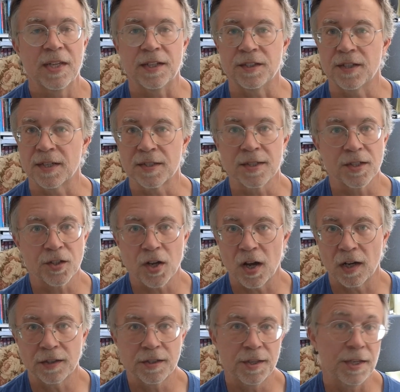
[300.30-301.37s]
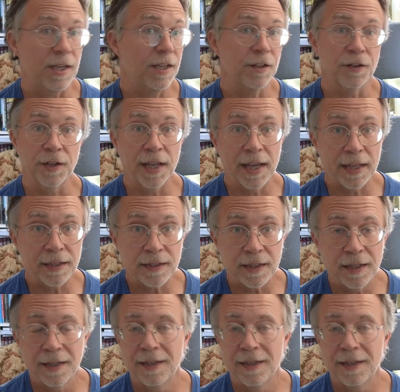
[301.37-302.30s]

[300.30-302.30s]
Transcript: It doesn't talk to the internet.